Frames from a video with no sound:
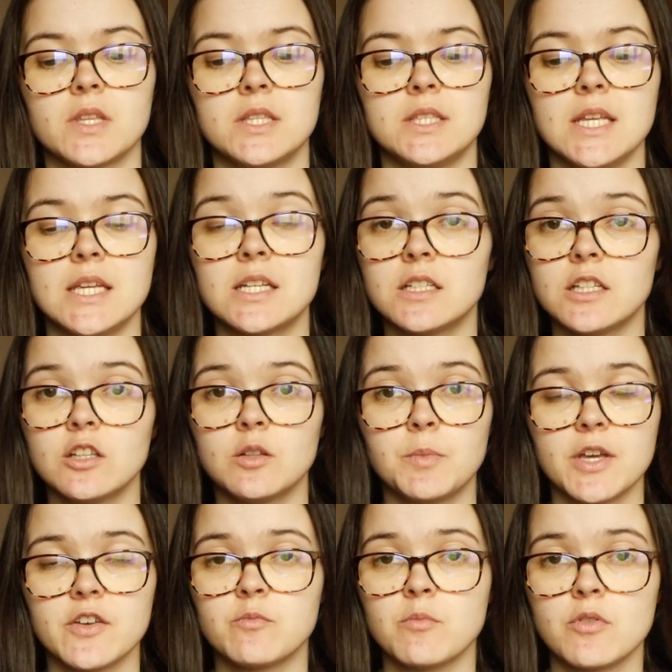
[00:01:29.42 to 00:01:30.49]
need a little
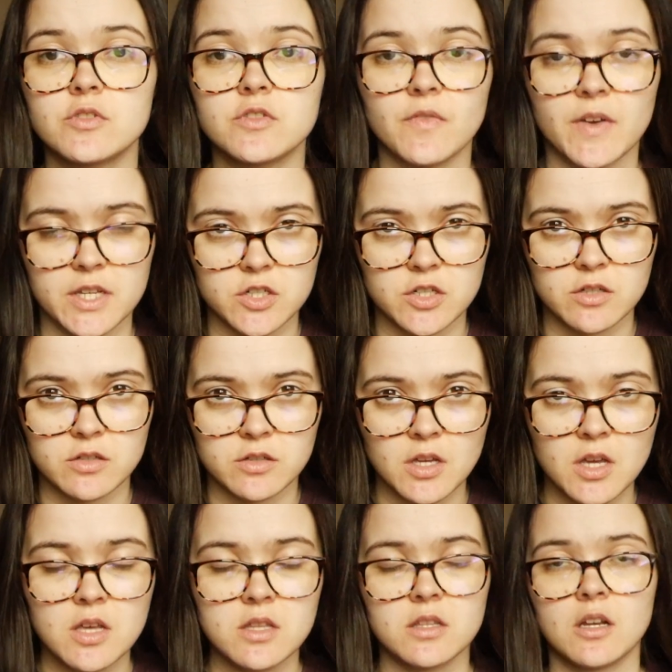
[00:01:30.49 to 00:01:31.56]
bit of motivation,
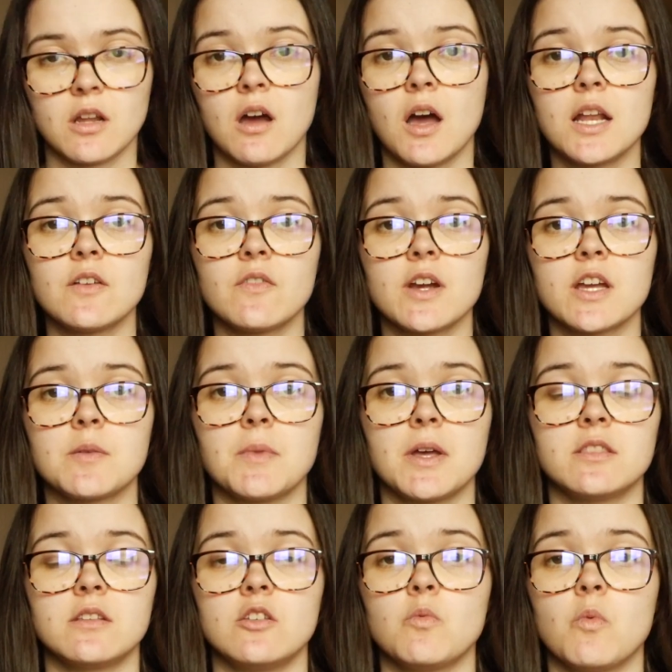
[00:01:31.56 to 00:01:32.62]
then I highly
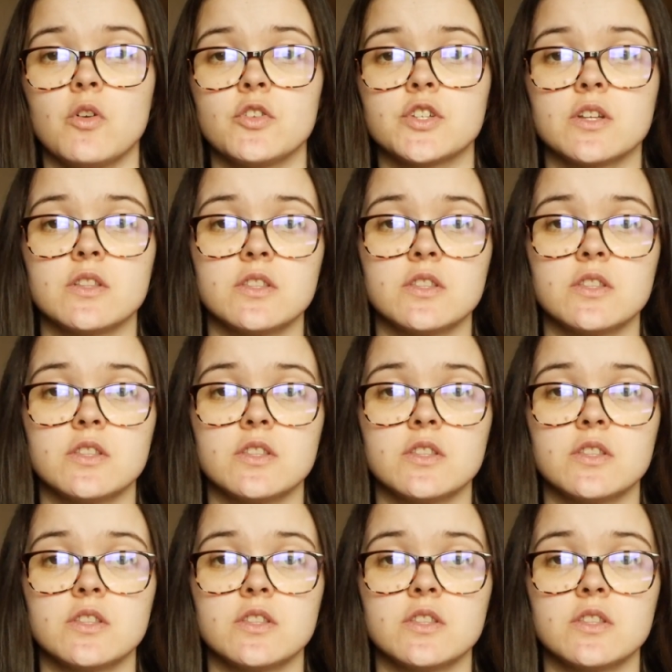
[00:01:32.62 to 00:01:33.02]
recommend that you watch